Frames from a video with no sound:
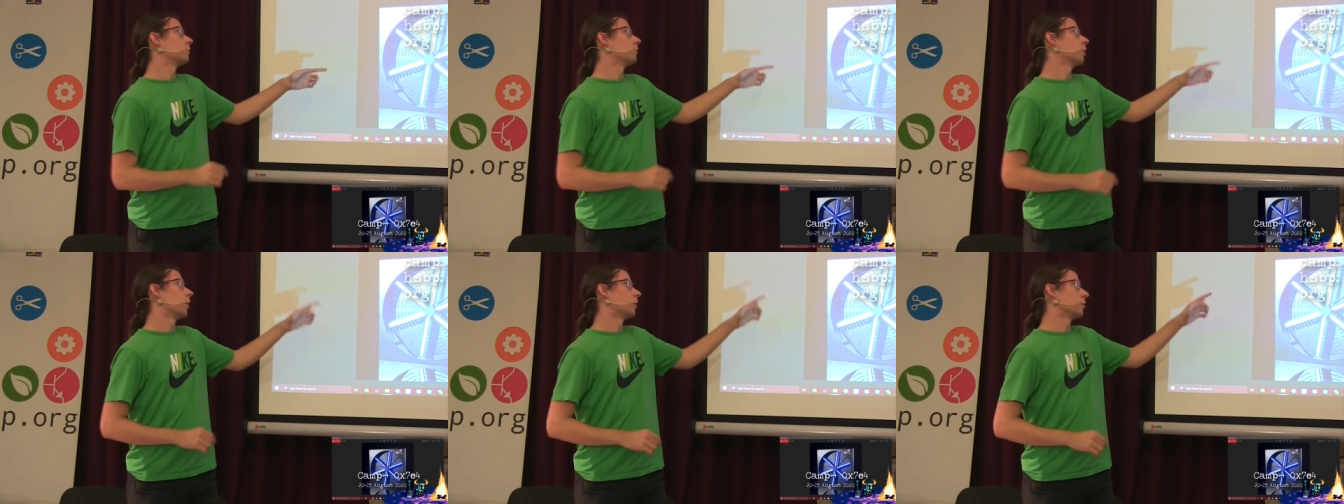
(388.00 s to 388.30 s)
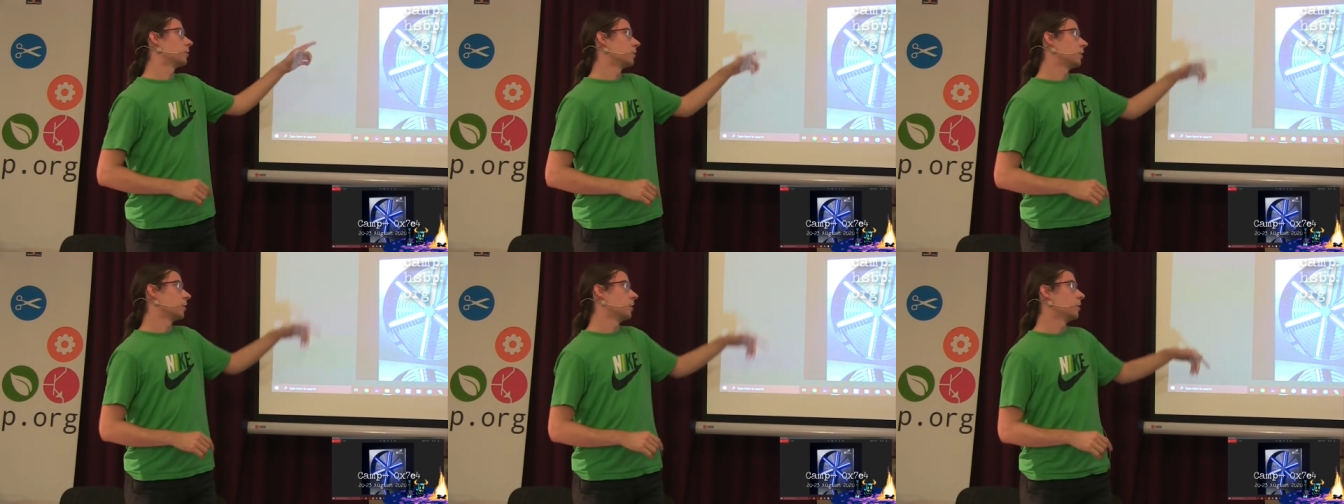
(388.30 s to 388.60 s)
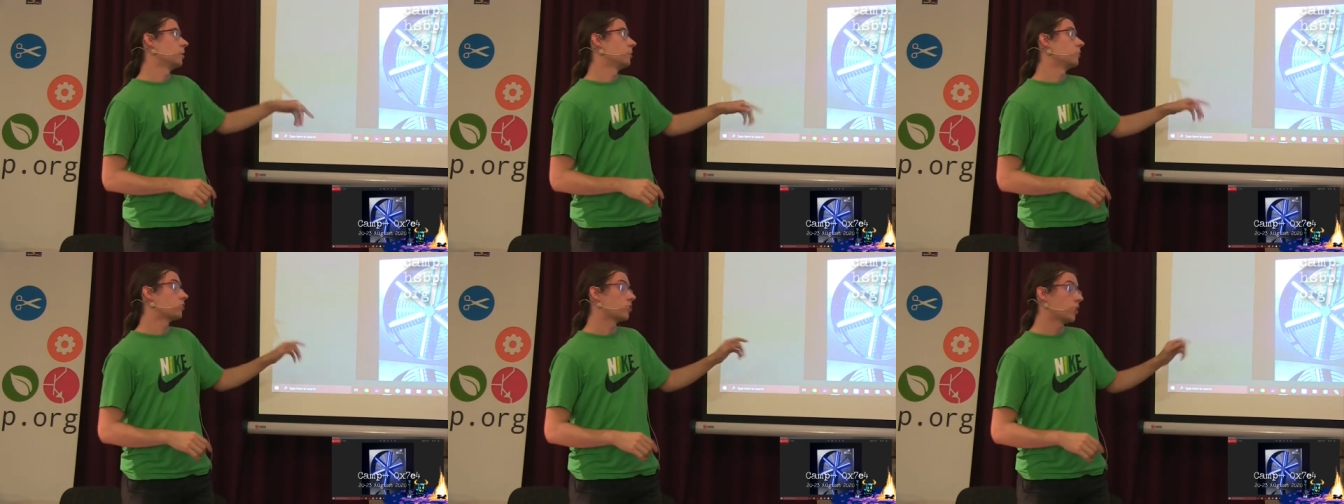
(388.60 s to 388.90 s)
on
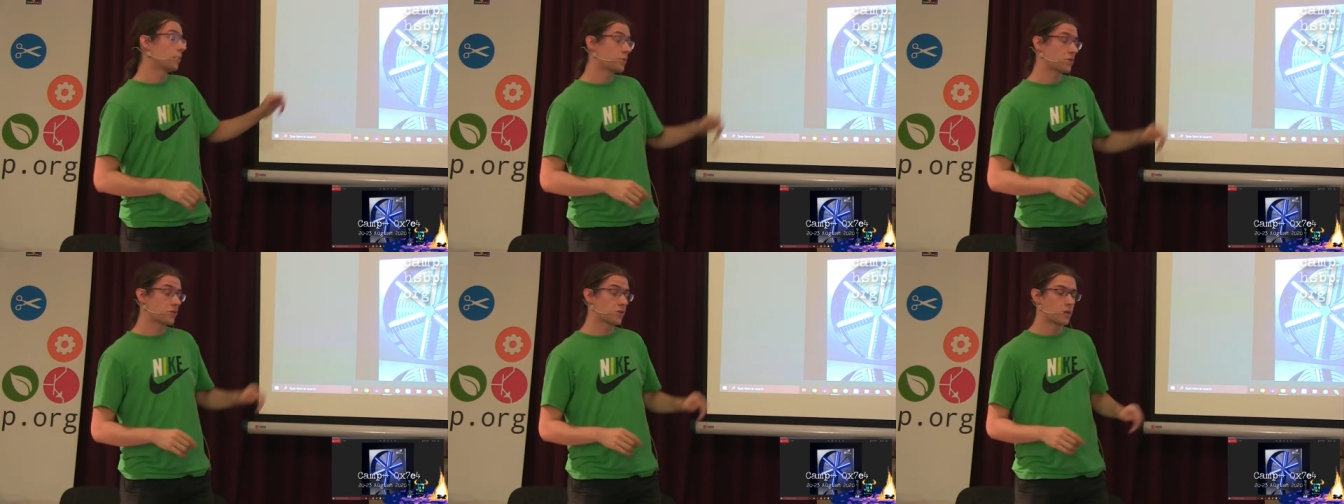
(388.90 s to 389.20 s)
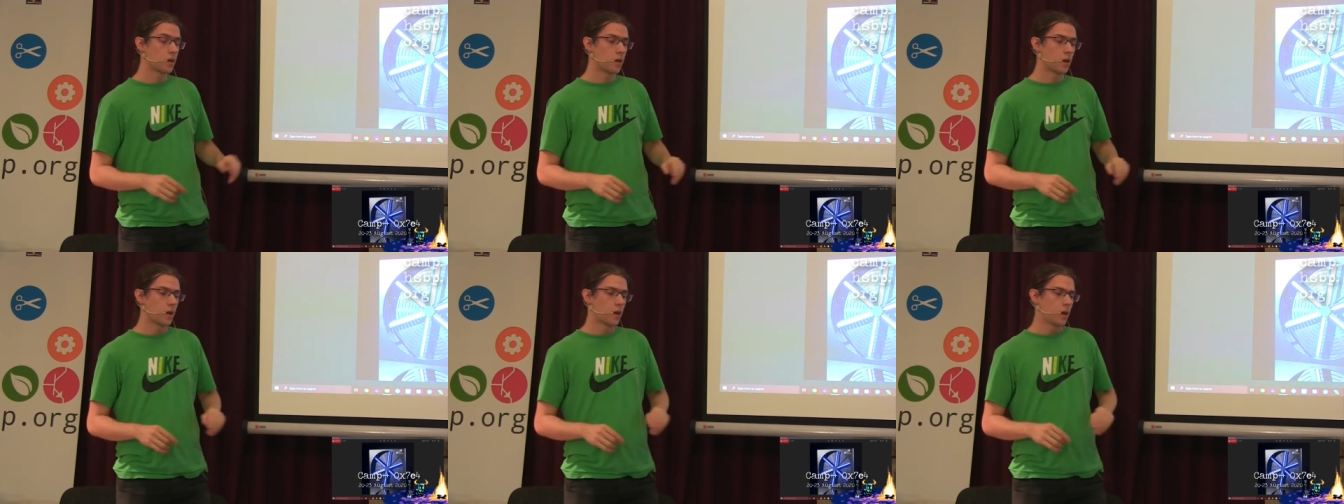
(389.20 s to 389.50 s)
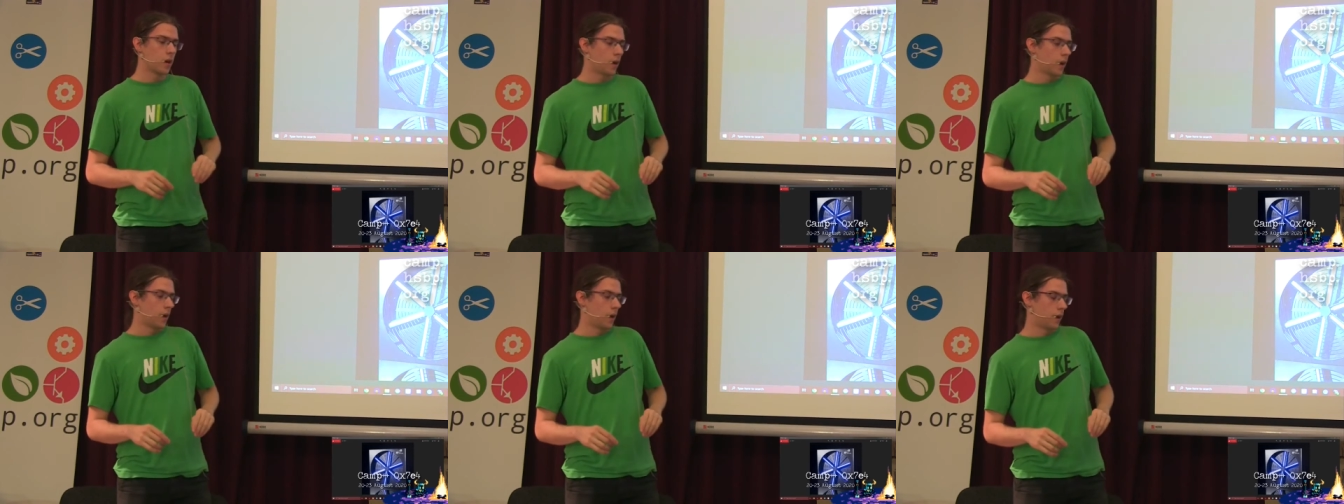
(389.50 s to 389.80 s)
the strips,
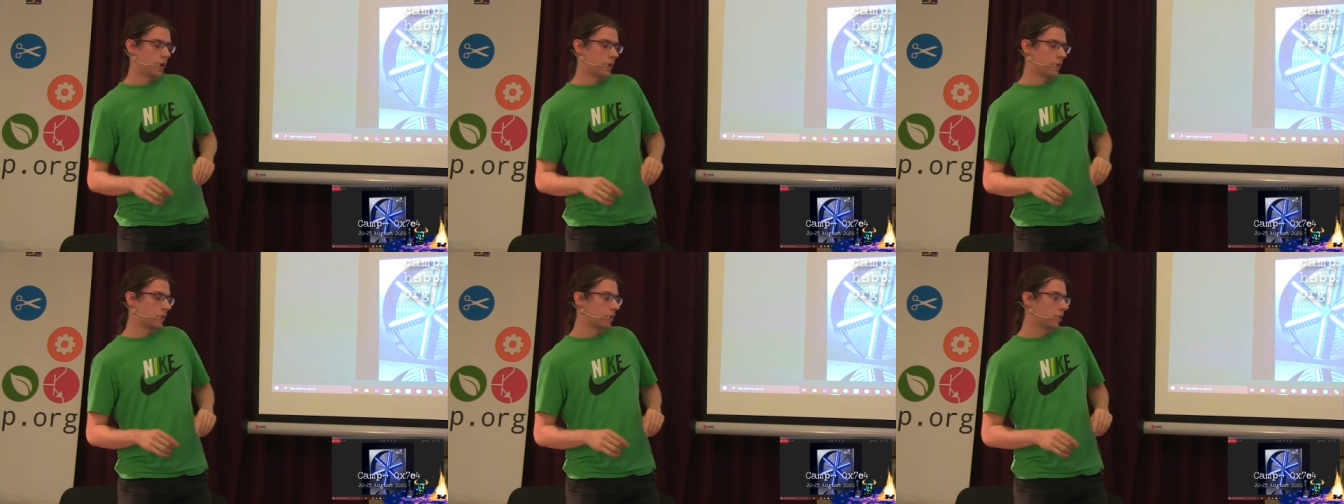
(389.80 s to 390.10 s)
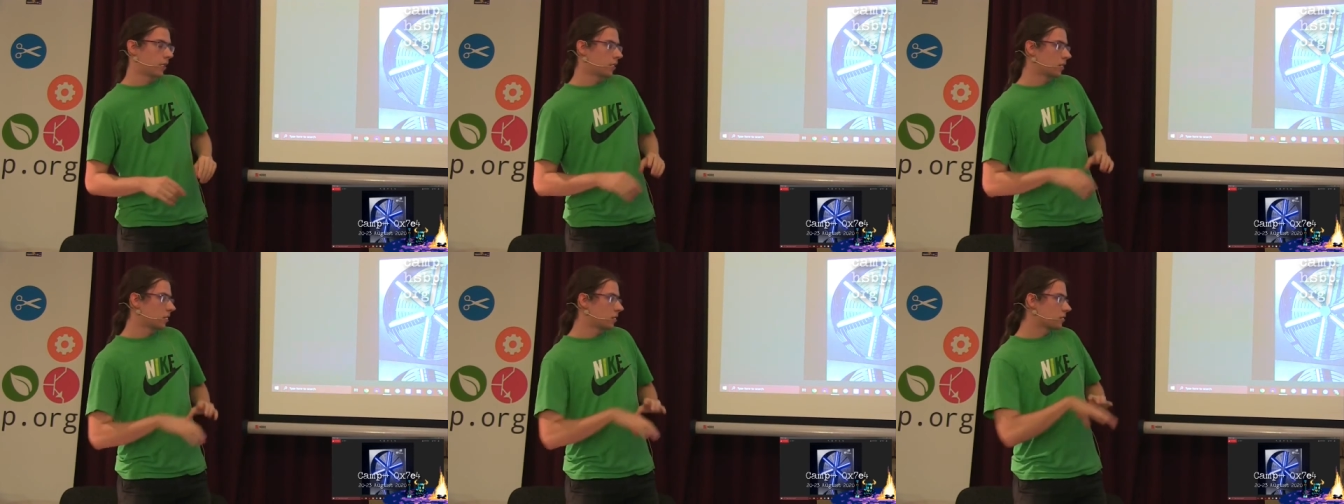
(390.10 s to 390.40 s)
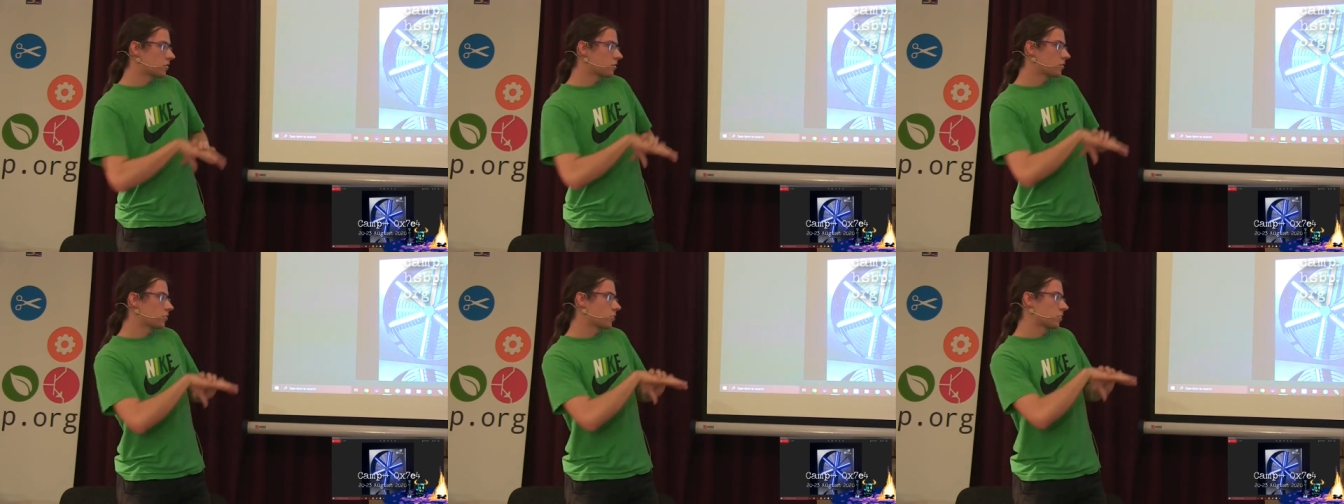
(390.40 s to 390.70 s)
and like
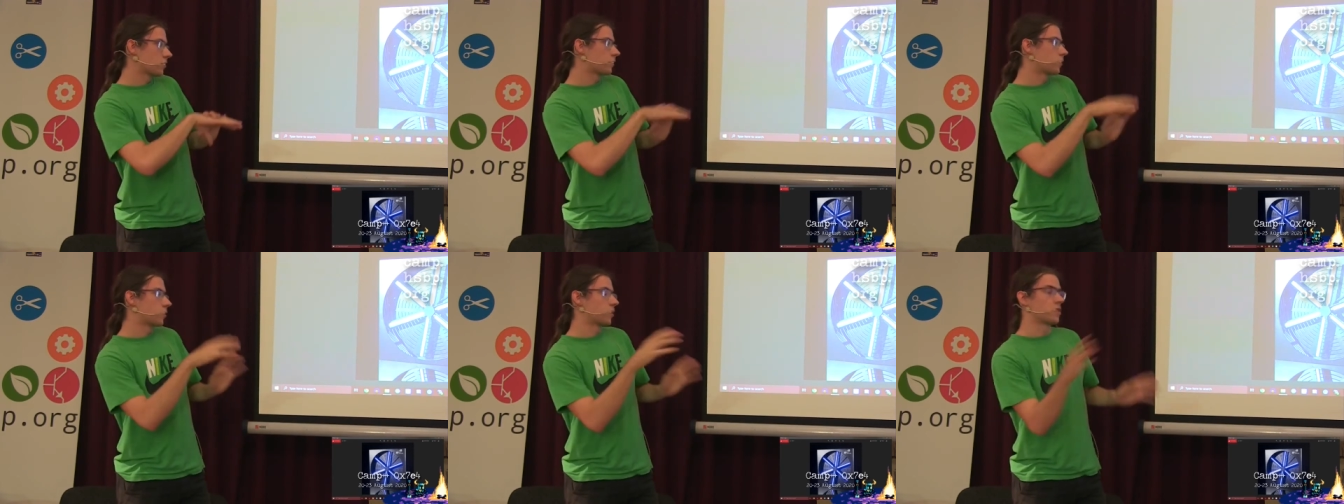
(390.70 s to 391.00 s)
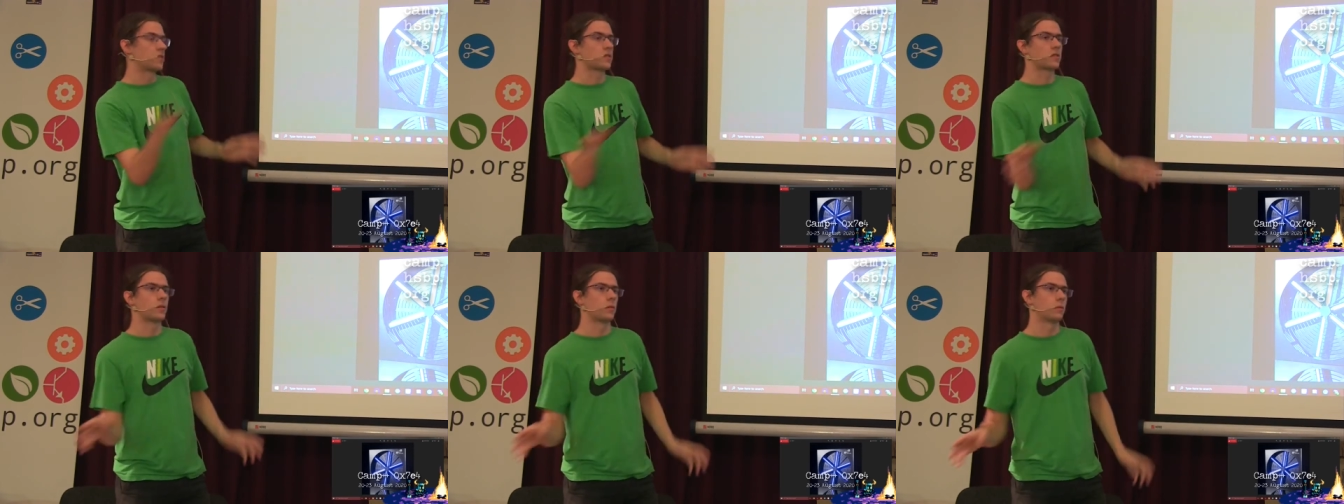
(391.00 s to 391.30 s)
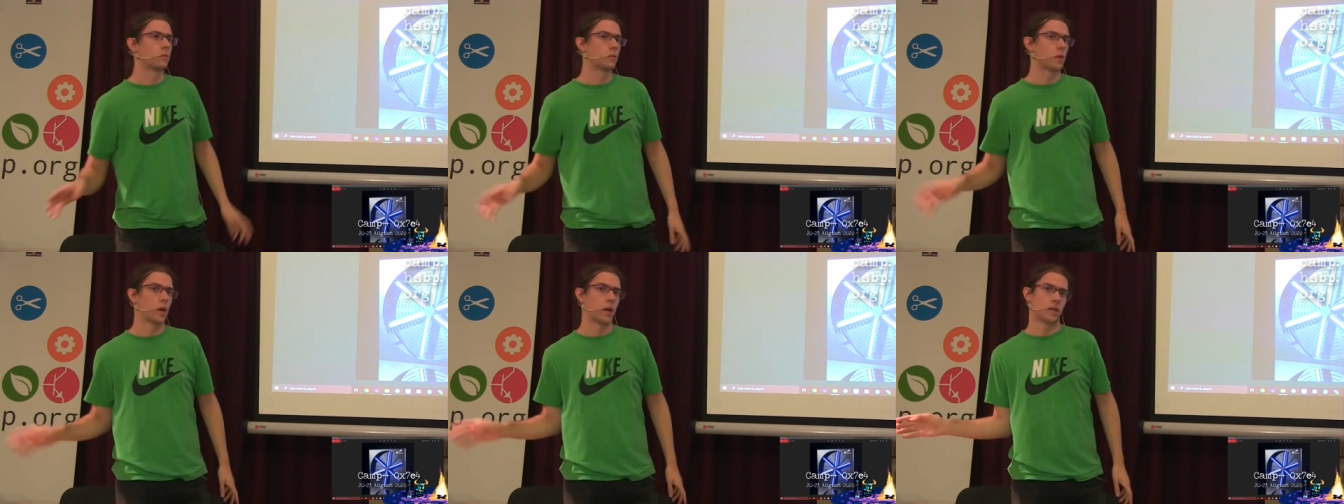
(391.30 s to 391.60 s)
it's just for
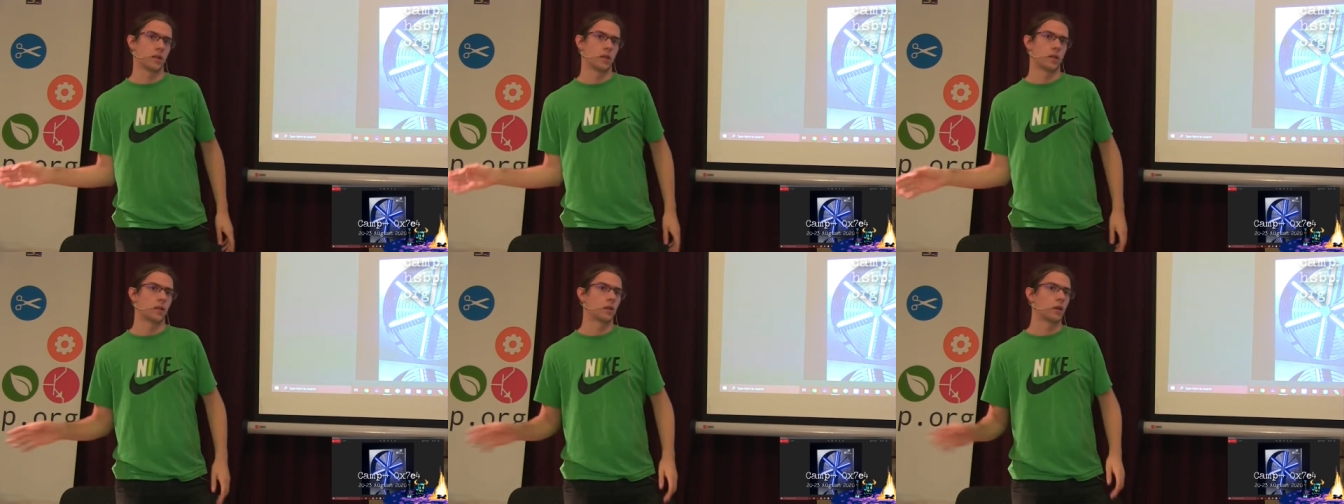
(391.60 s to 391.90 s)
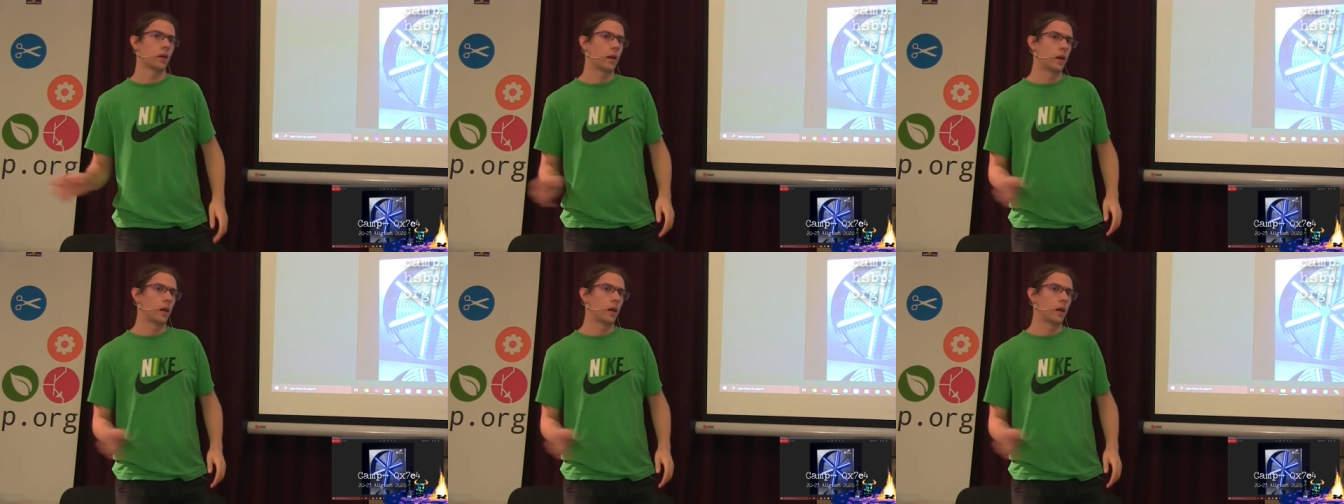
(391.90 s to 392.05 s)
disco lighting.